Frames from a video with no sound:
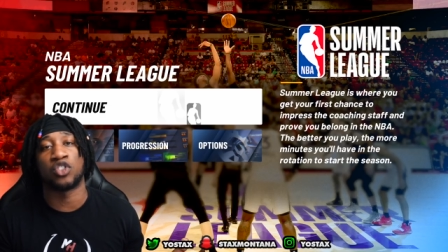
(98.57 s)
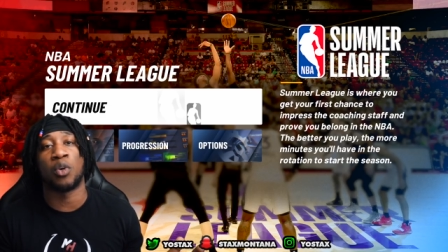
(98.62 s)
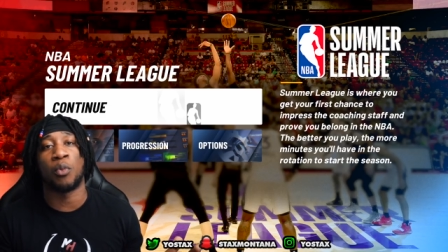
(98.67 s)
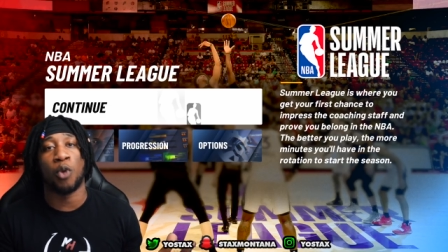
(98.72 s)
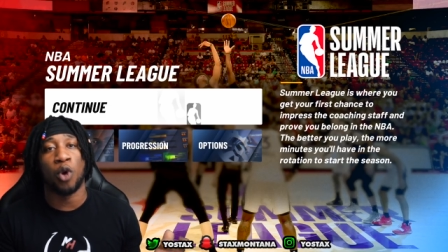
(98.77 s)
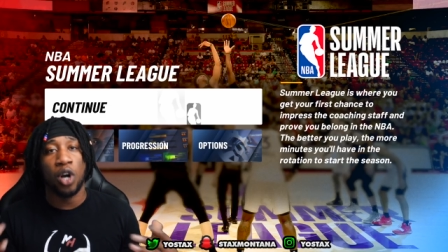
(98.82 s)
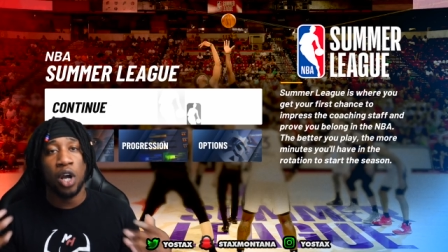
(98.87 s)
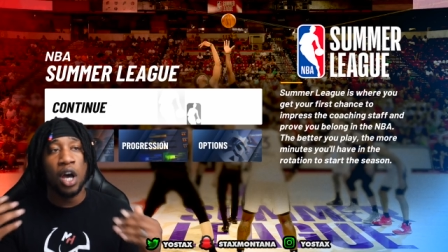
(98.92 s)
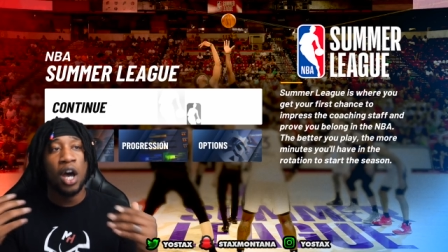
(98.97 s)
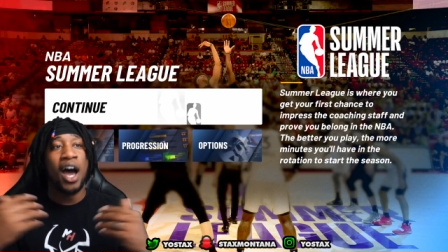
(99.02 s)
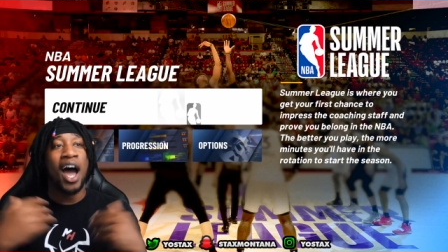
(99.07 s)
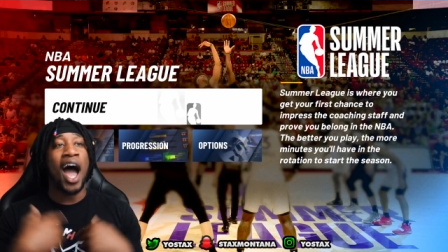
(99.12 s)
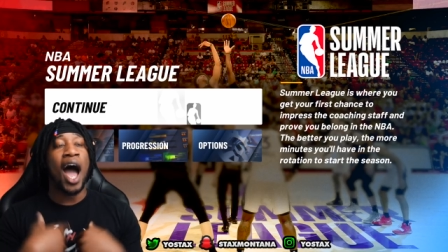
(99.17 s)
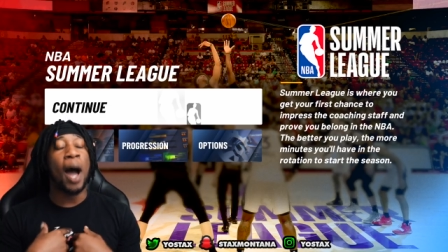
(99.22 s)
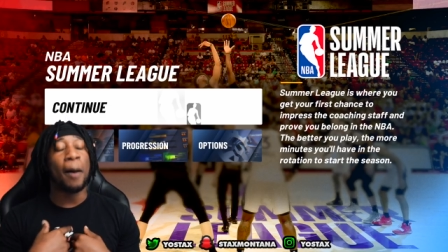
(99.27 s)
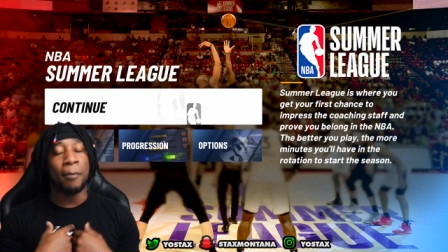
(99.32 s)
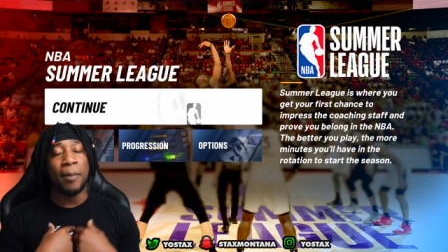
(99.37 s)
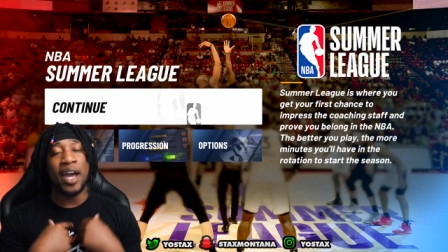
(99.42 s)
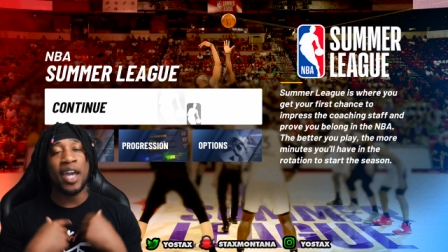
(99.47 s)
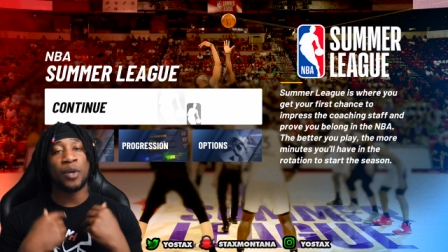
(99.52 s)
no more.
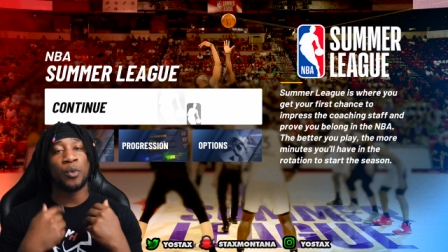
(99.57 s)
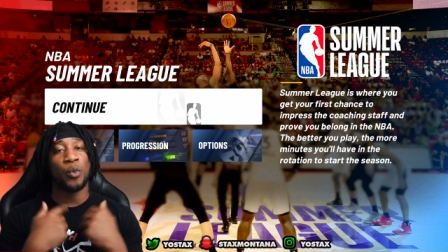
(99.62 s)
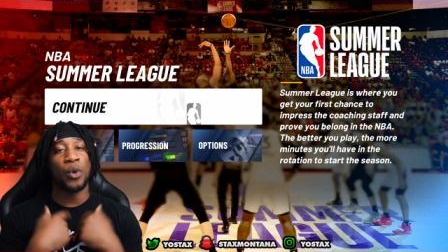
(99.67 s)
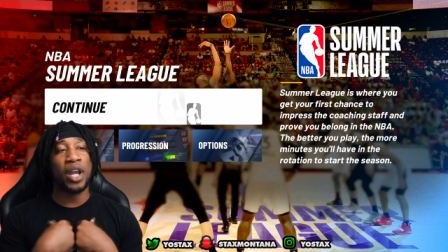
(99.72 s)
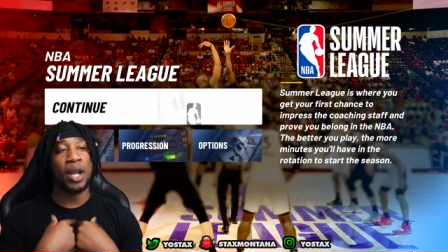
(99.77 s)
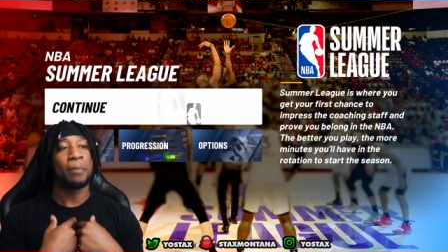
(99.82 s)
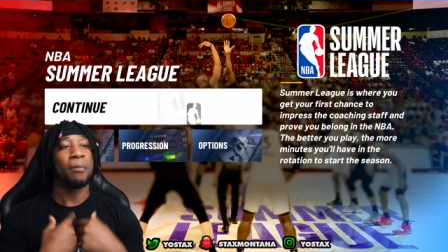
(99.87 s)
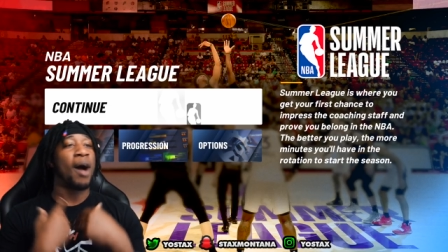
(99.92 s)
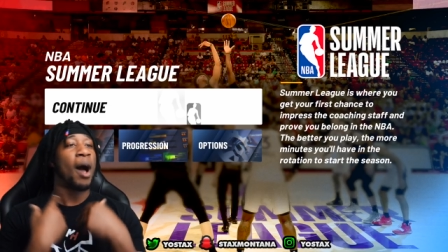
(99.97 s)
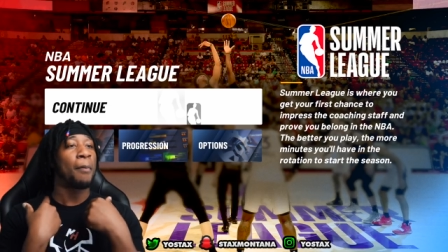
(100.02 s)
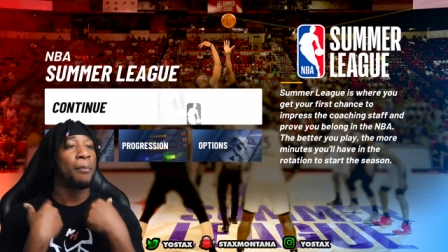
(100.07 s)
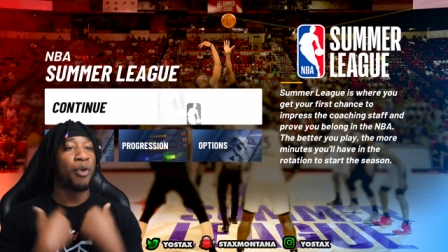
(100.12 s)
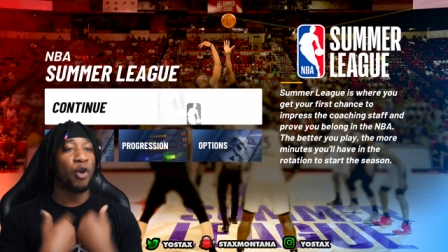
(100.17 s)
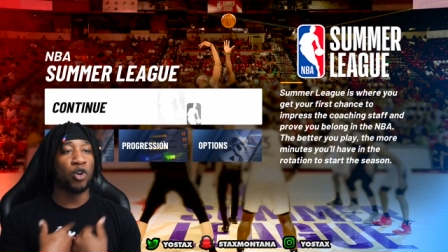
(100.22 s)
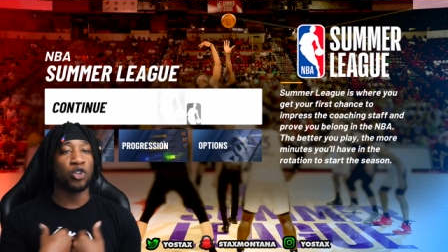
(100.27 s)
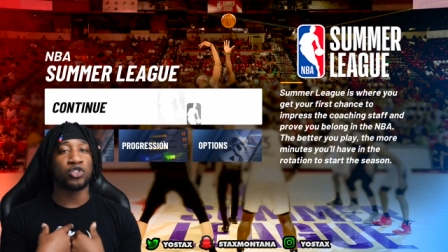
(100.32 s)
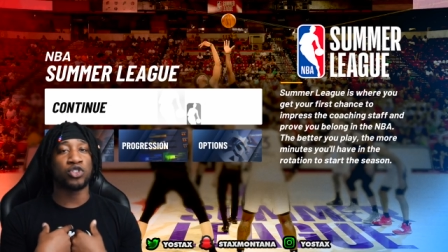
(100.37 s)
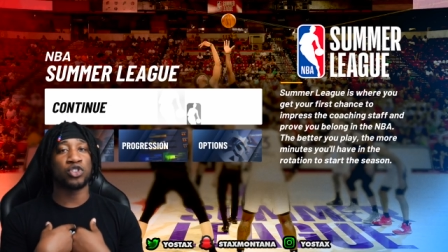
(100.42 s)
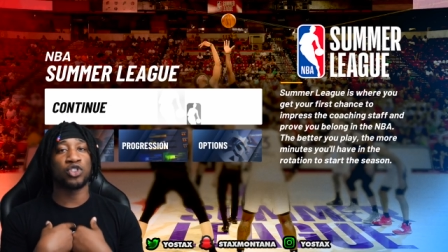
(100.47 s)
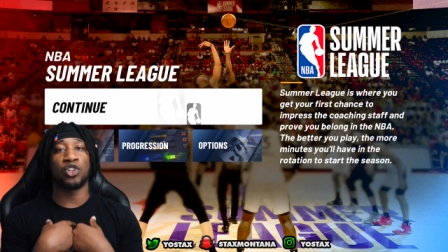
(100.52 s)
I might wear my
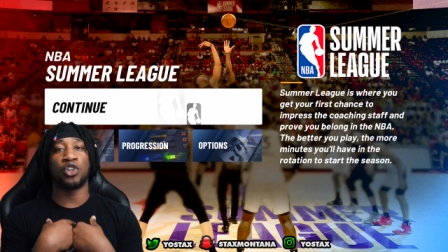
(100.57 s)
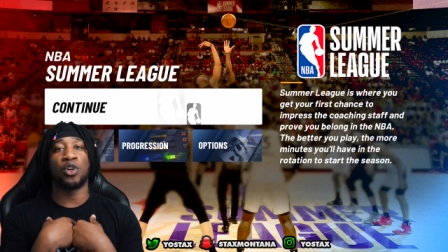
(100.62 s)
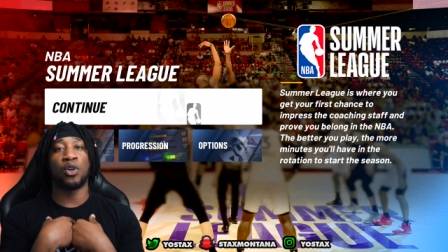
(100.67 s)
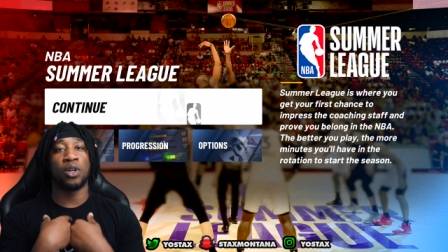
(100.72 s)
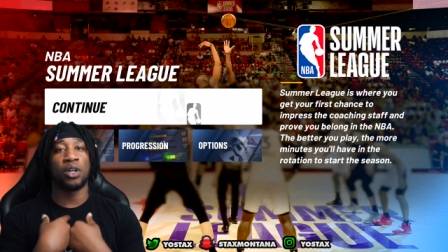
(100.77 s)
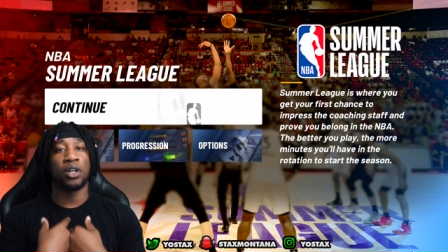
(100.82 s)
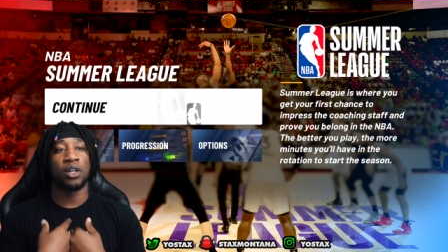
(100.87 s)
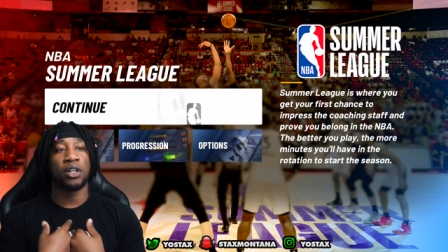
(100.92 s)
personal